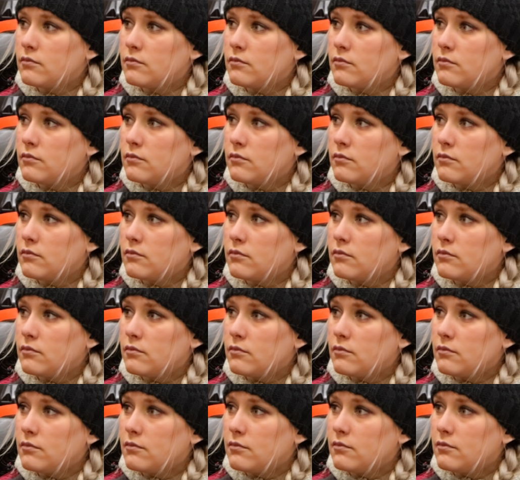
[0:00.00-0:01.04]

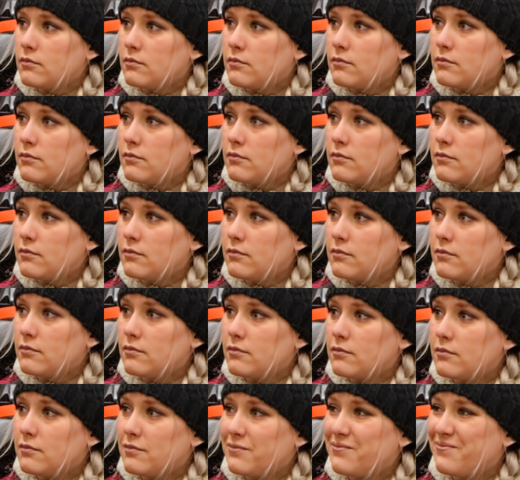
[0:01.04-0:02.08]

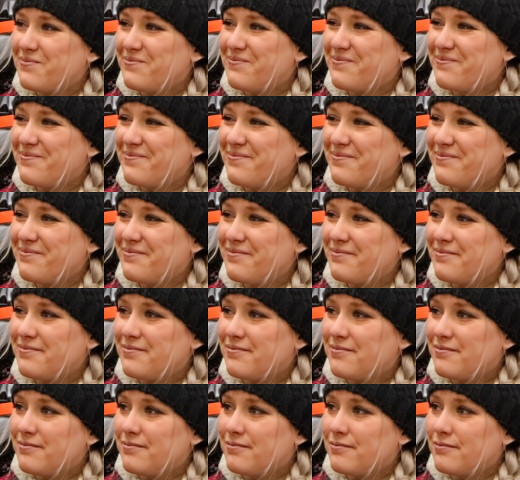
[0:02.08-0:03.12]

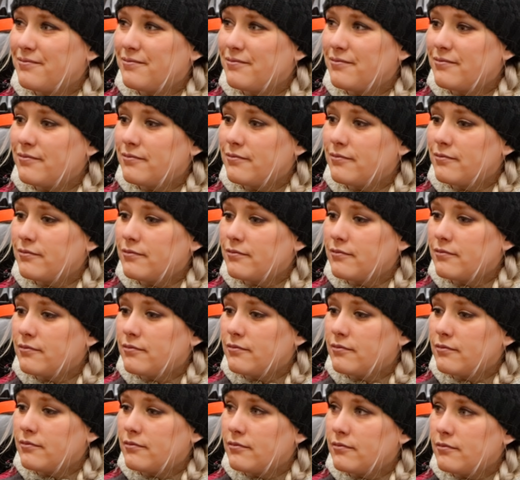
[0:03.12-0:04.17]

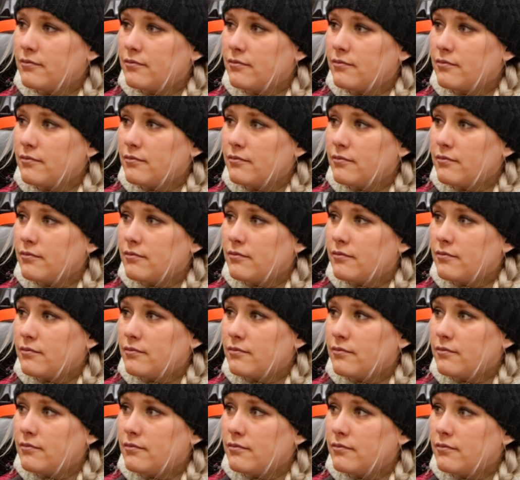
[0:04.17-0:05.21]

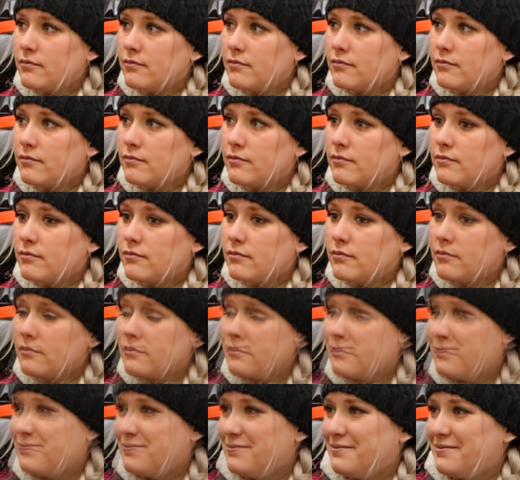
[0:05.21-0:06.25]

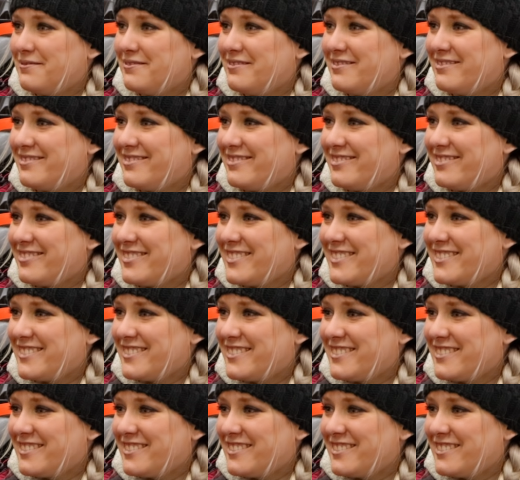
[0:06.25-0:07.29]

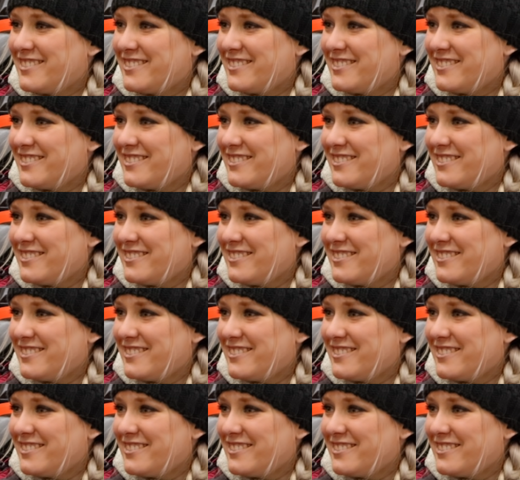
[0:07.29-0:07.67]
The person shown says nothing.